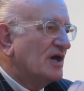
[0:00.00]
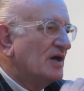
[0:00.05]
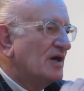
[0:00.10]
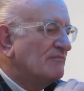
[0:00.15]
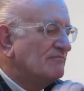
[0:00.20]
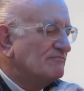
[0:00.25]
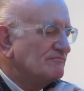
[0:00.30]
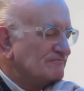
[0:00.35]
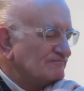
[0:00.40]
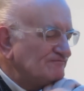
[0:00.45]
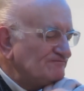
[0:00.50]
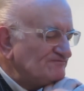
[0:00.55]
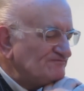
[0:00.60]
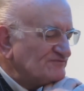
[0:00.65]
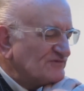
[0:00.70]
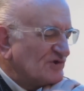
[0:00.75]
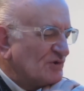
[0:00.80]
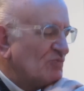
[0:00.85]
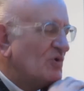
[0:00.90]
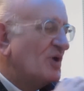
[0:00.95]

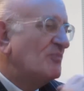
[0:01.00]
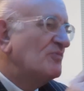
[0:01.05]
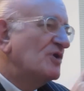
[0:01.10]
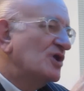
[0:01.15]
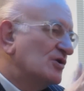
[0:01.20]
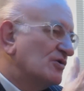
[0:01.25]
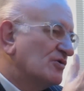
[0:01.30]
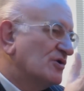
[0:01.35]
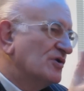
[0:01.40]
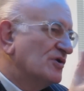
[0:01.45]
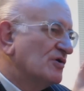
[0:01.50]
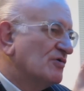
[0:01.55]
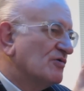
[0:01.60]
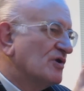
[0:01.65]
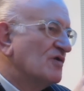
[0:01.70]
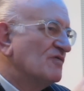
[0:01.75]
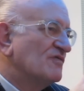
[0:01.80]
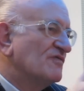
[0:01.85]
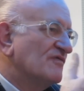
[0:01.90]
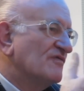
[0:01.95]
and when we look at the
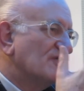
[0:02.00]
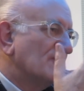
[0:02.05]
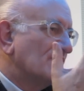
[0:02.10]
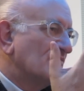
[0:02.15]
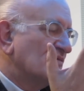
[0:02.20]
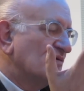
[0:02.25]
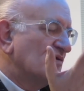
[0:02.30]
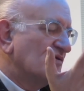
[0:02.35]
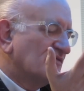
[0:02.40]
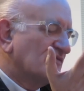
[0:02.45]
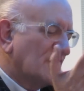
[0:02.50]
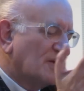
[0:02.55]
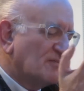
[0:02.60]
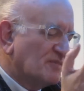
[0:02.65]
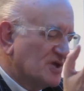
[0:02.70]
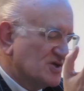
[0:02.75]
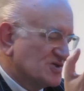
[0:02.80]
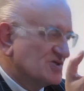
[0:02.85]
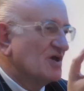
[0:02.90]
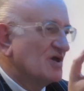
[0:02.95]
growth of
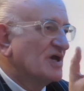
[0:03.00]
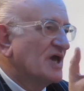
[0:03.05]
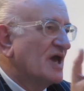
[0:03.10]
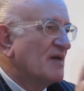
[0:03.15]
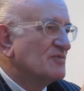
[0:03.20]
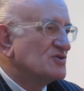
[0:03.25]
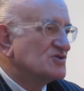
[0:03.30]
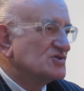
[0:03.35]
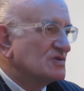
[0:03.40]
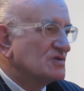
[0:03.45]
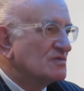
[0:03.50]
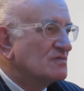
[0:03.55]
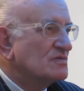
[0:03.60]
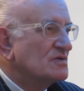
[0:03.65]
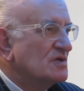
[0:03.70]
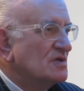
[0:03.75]
companies like Amazon,